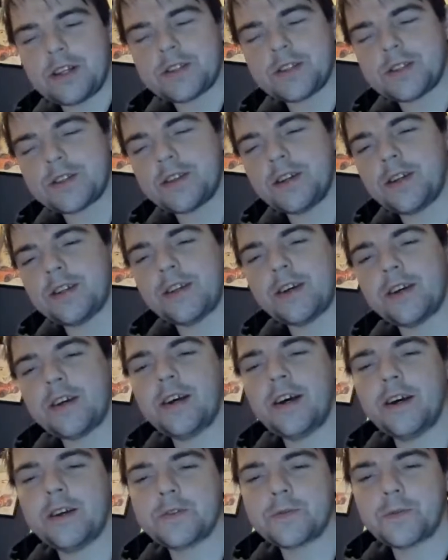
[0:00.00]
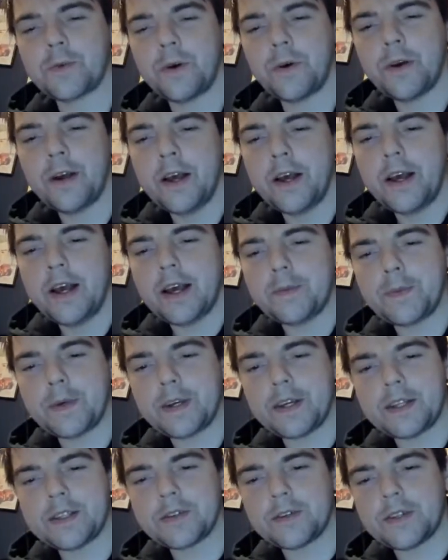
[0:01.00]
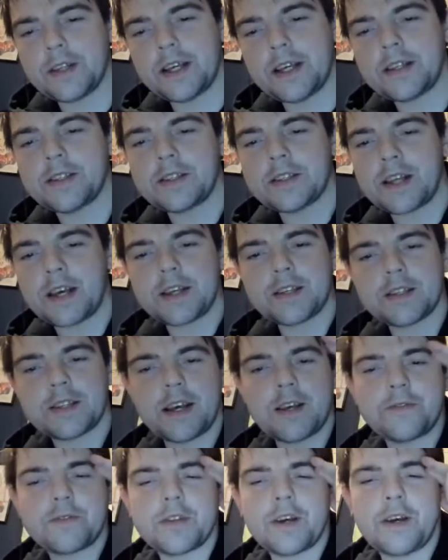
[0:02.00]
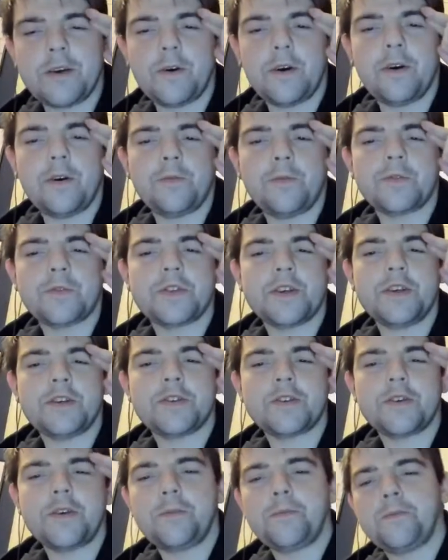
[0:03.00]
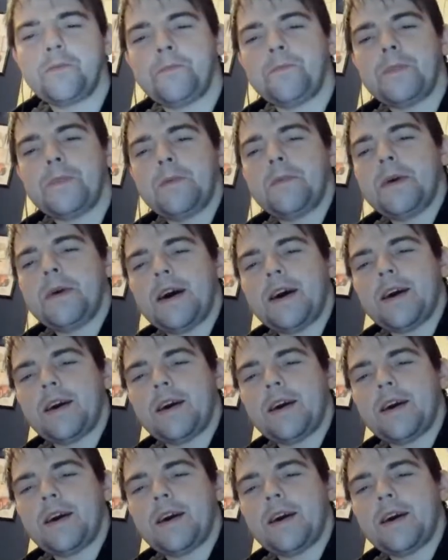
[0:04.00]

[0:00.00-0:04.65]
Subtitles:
Leicester Side out as well. But until then, stay safe, stay well, and we'll see you soon. Bye bye.